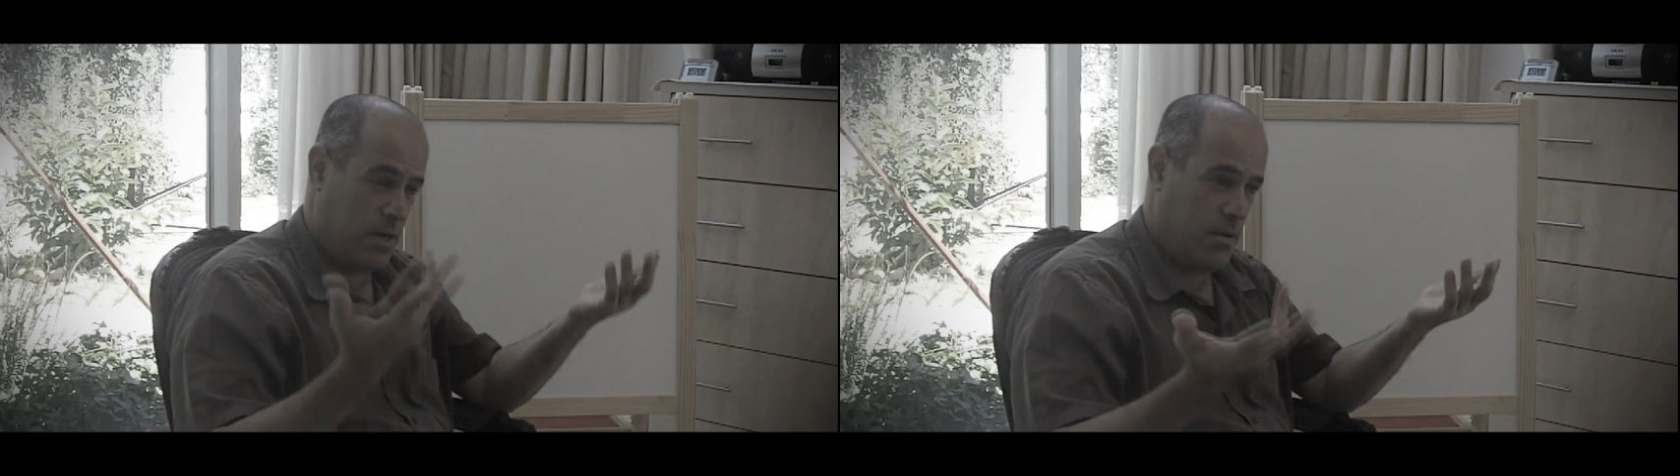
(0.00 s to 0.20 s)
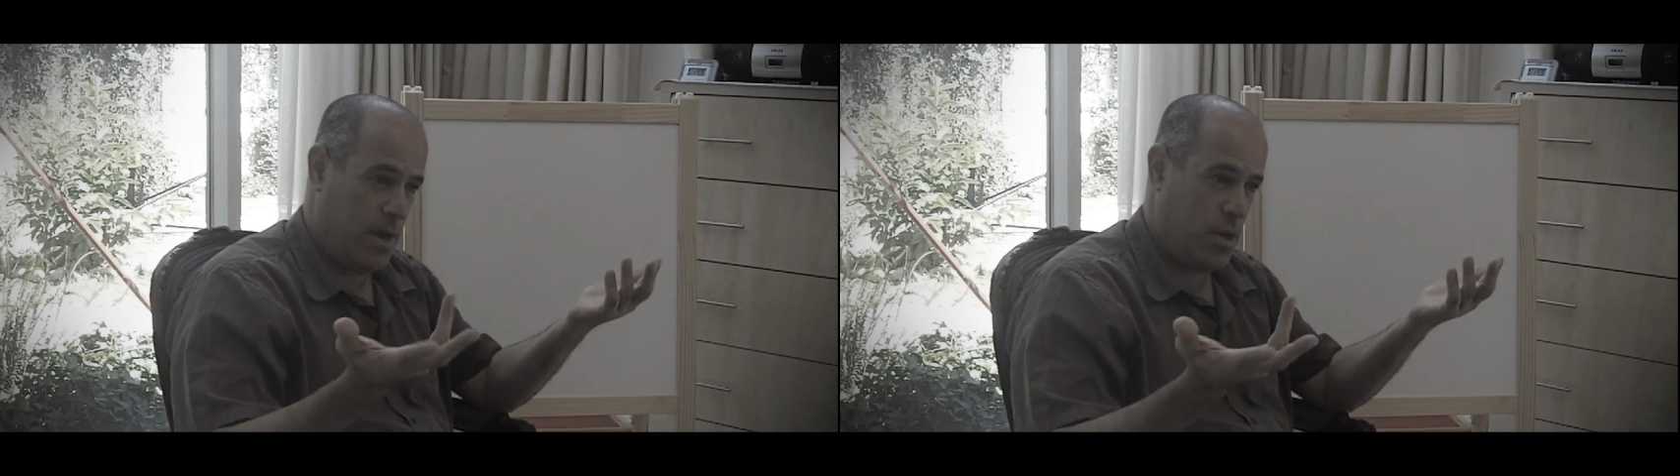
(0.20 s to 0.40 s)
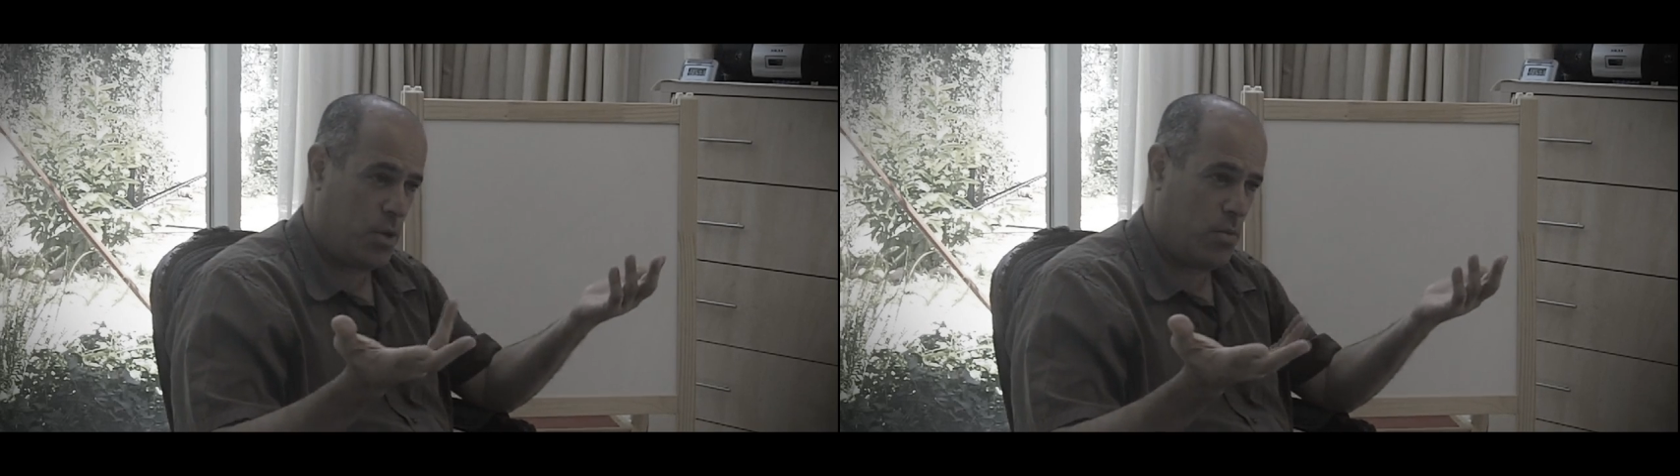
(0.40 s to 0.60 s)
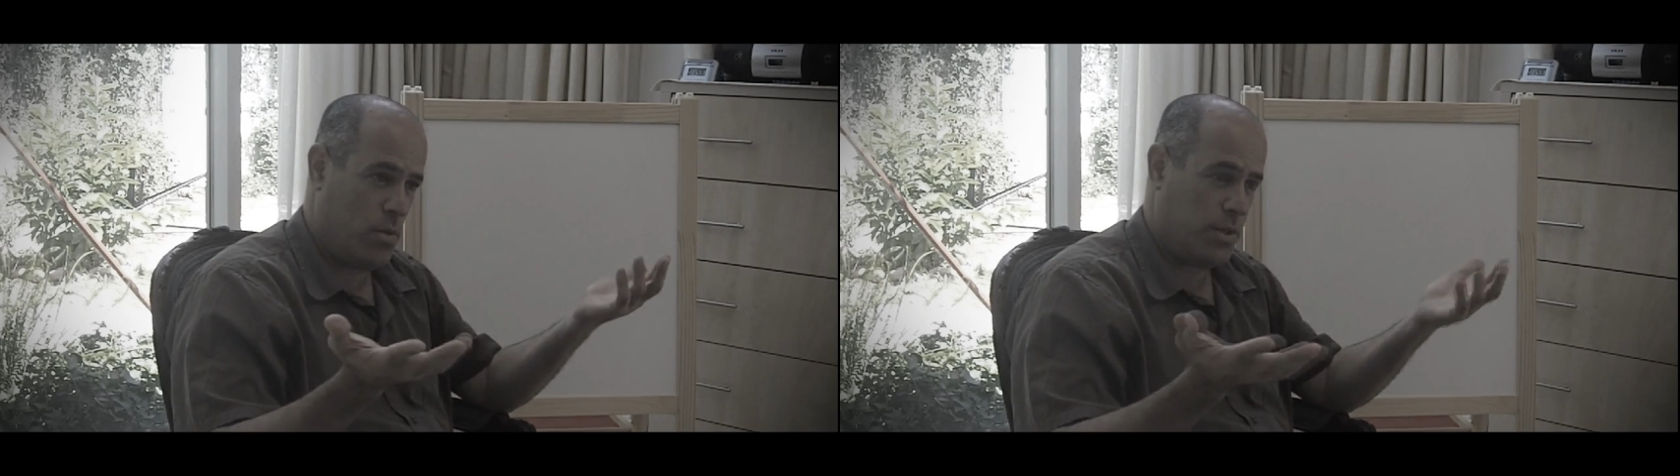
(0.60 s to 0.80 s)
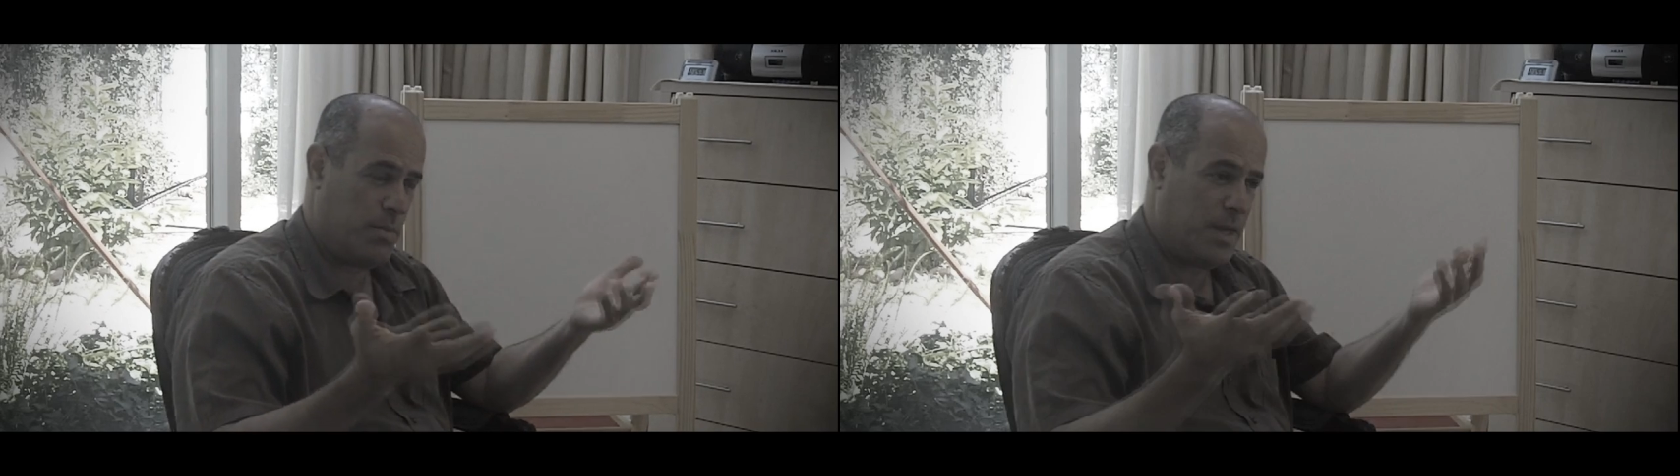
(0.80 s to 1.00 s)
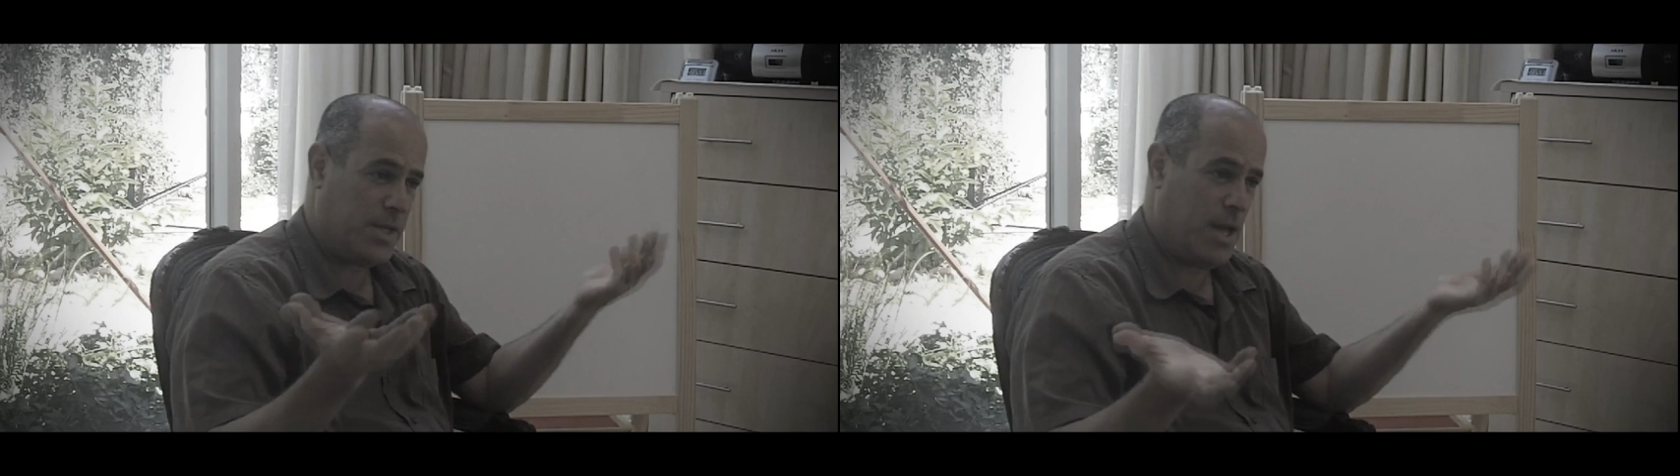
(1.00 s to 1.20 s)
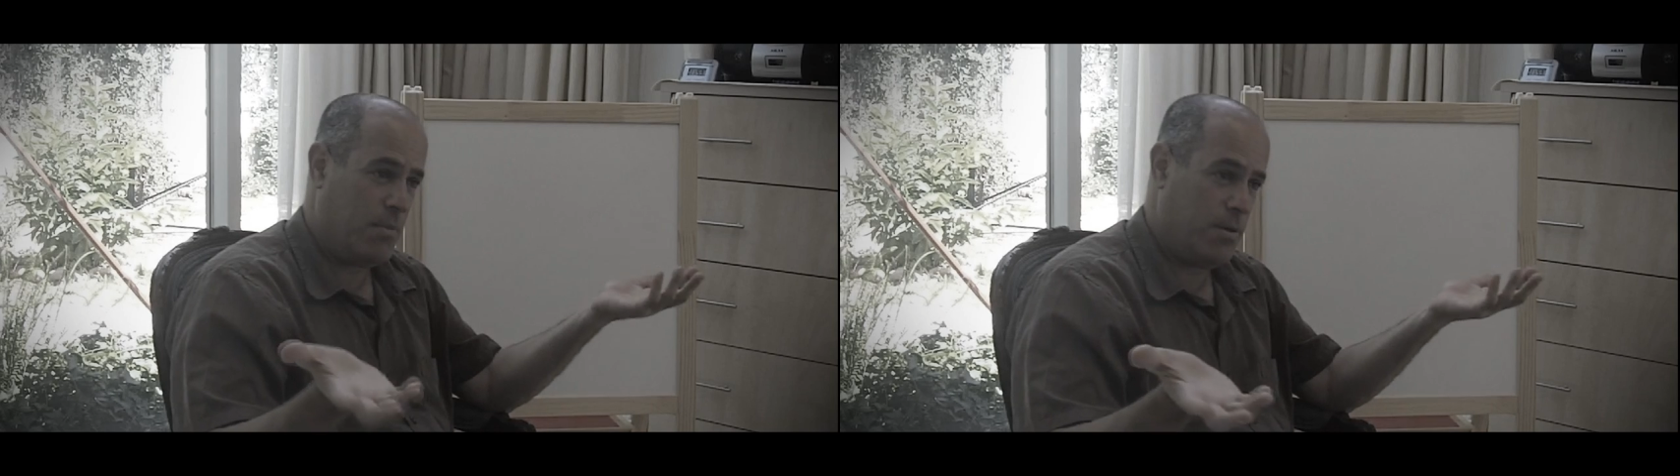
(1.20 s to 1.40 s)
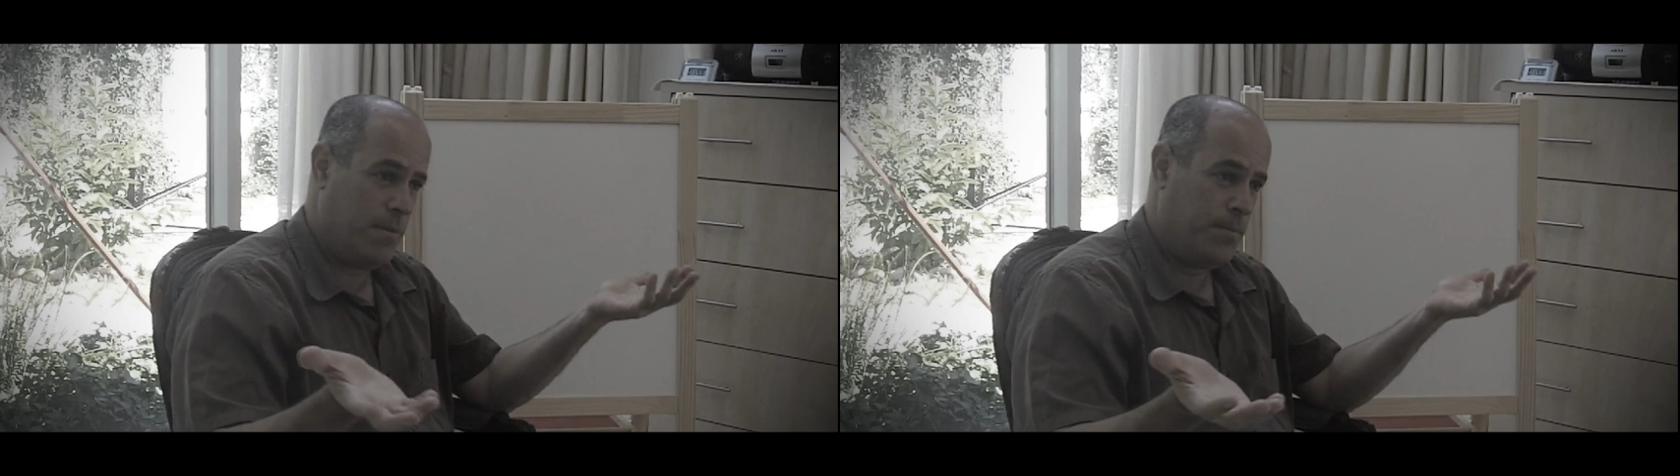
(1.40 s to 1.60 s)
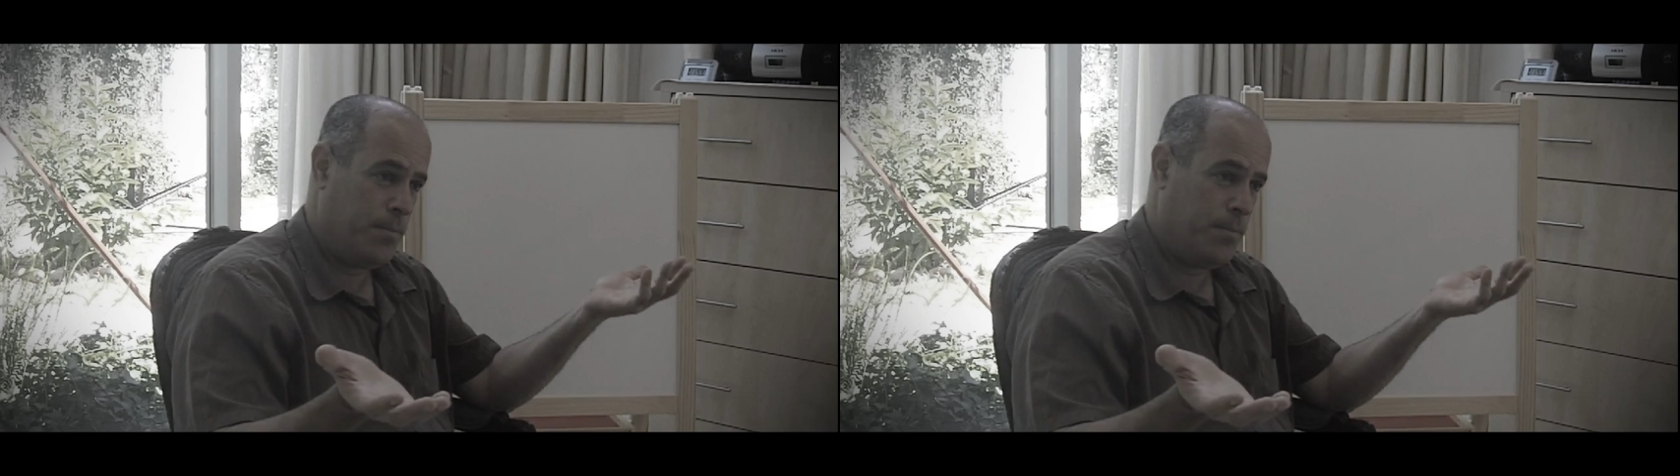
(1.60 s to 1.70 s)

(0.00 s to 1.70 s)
creation was messed up.